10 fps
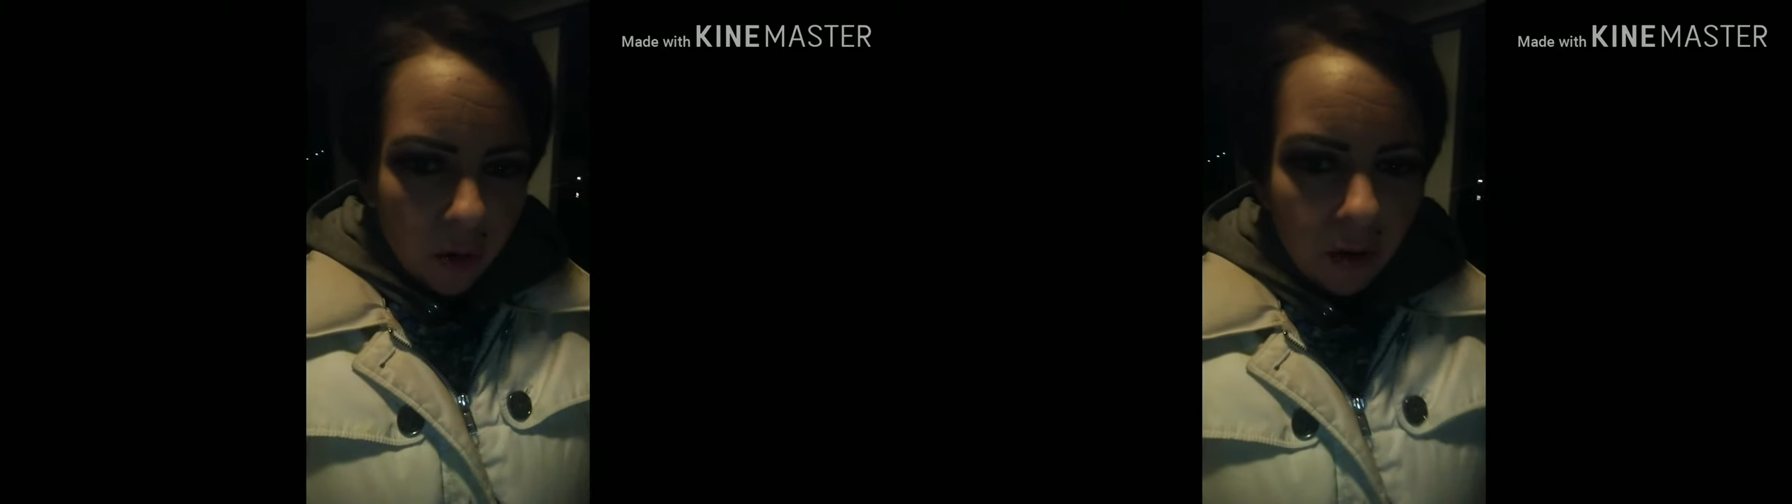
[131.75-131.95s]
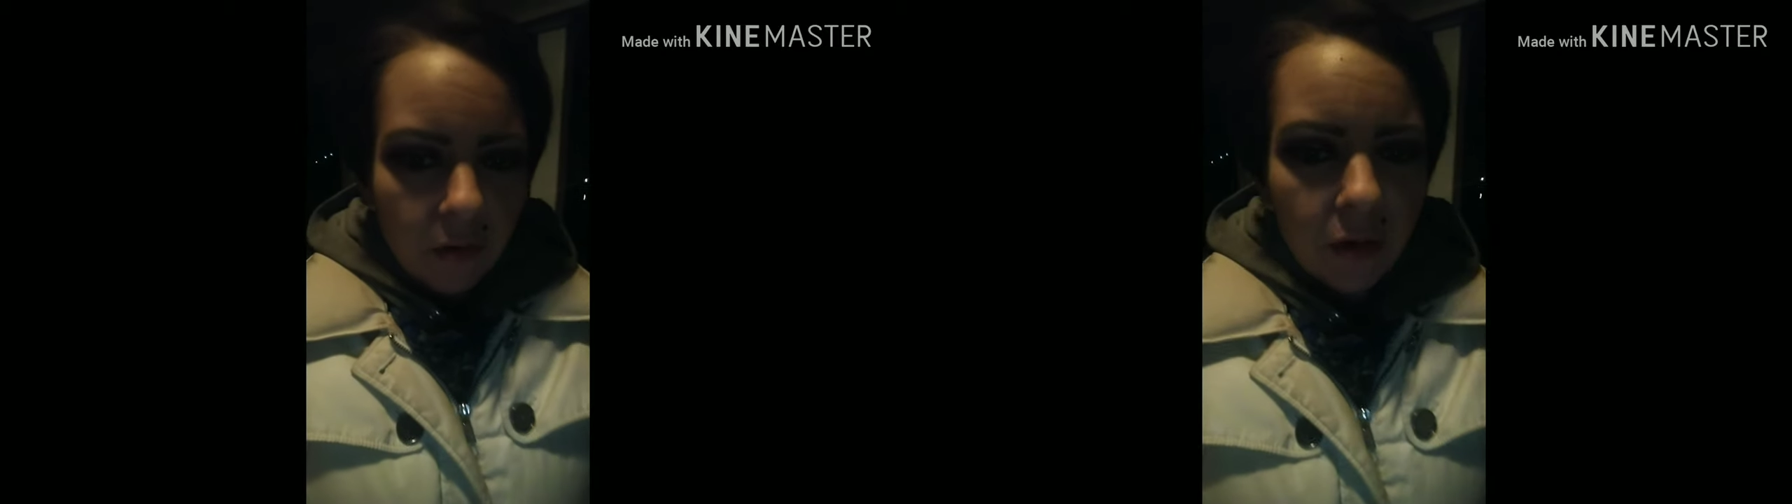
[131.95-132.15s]

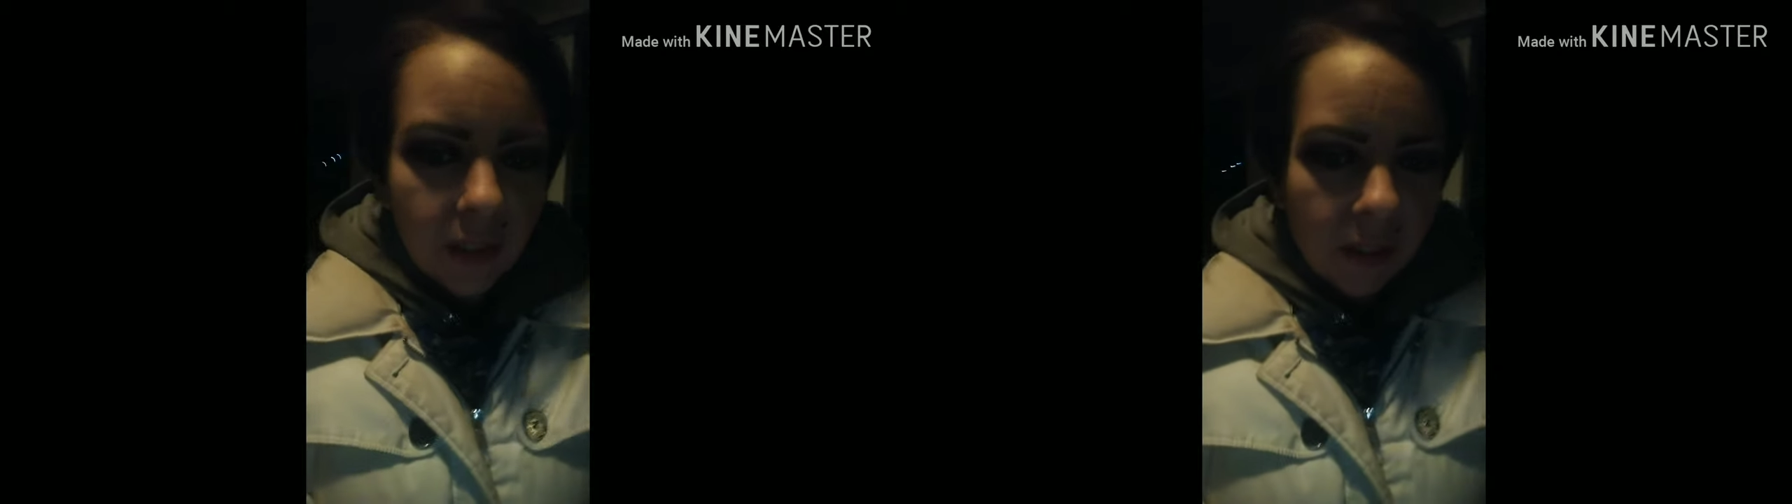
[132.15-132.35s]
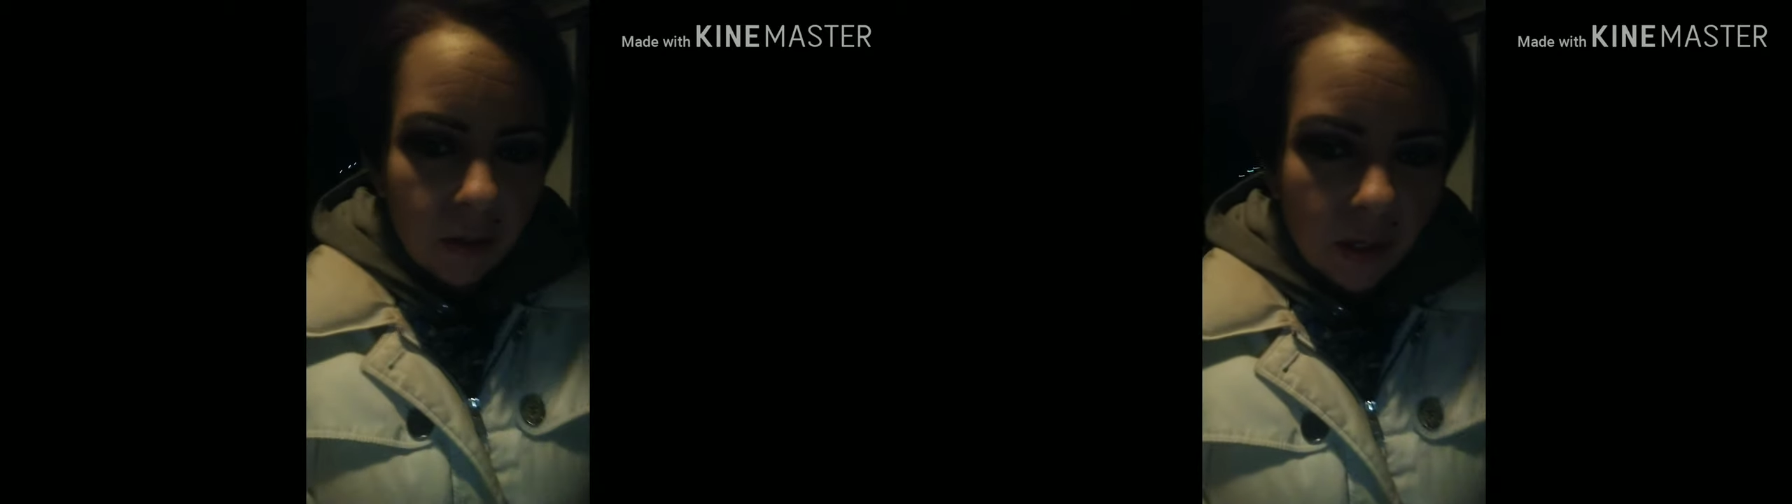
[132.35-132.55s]
whatever,
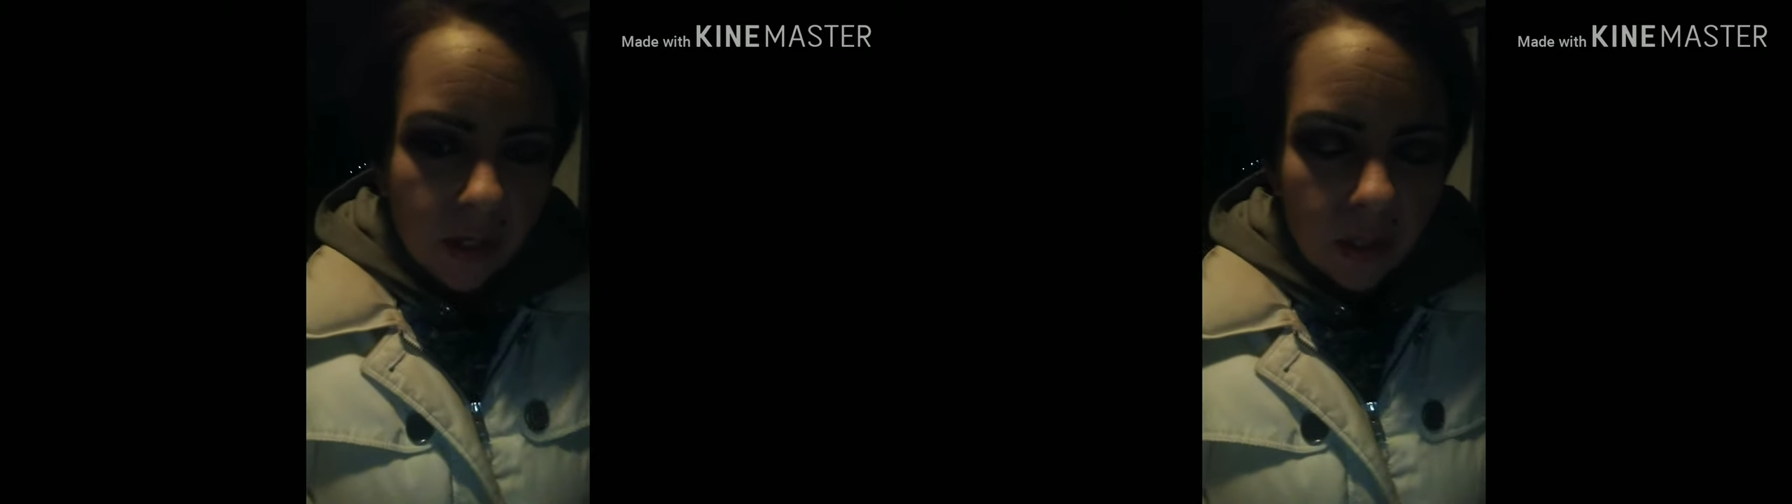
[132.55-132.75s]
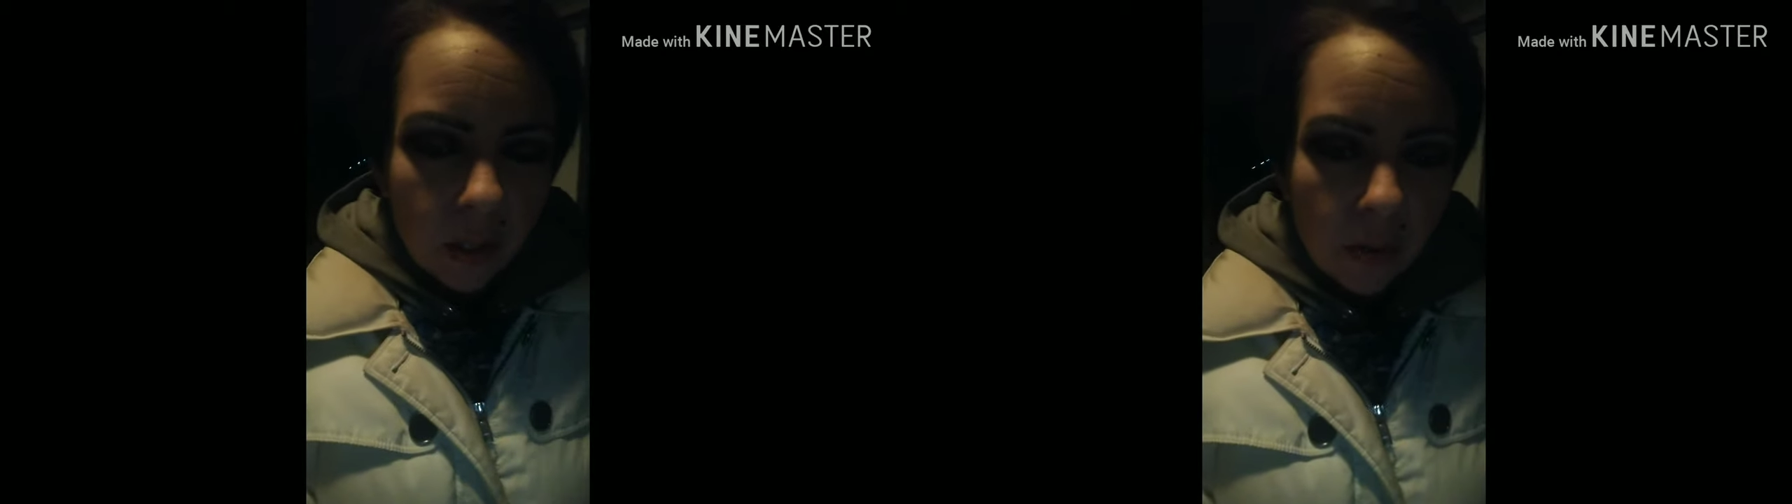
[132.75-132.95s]
to let you
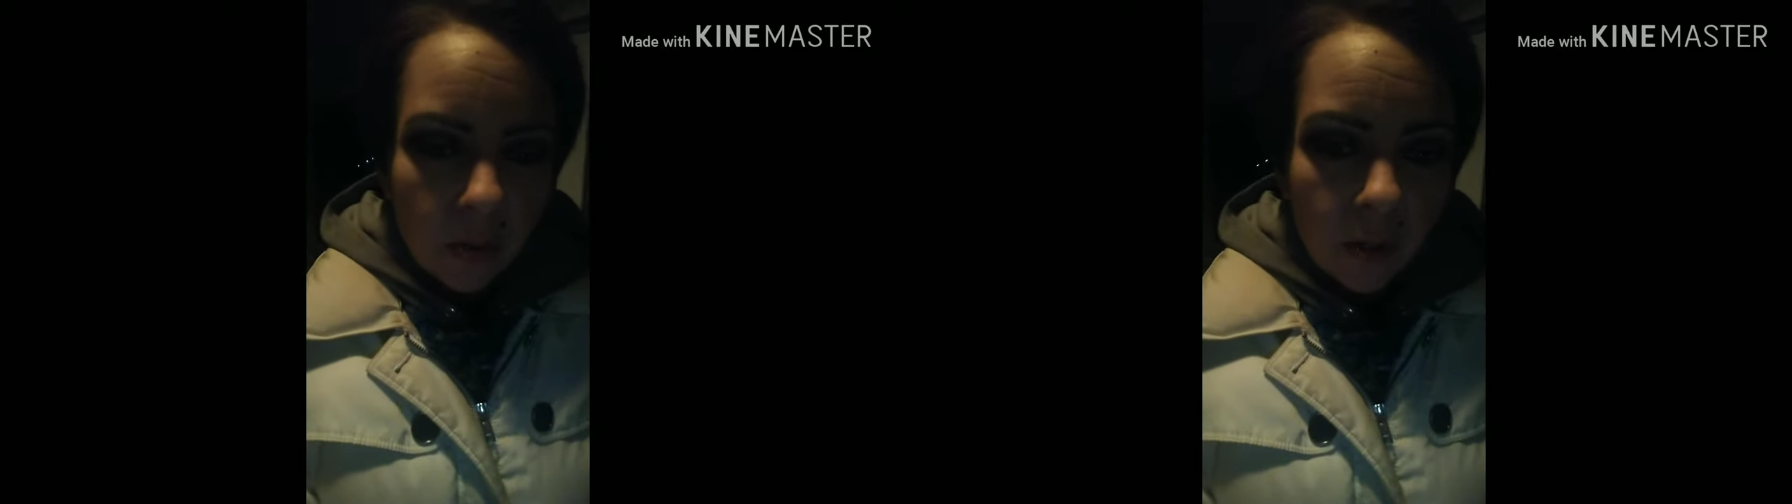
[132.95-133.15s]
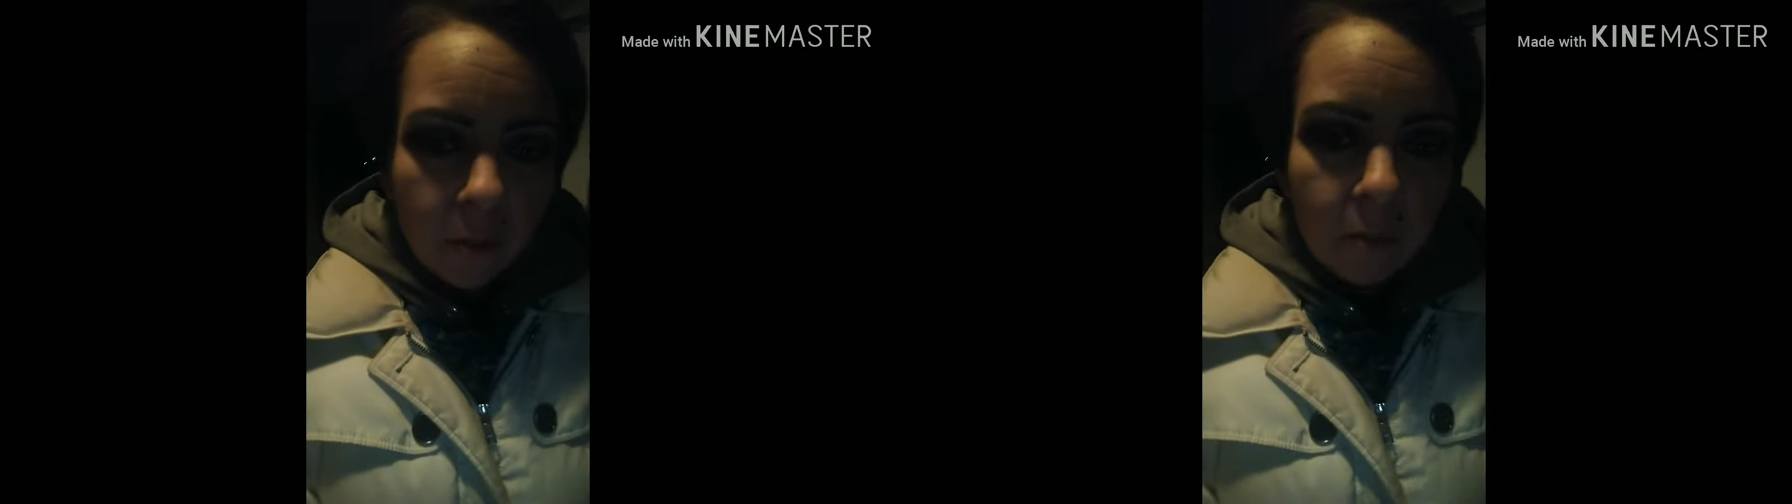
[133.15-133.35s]
guys know,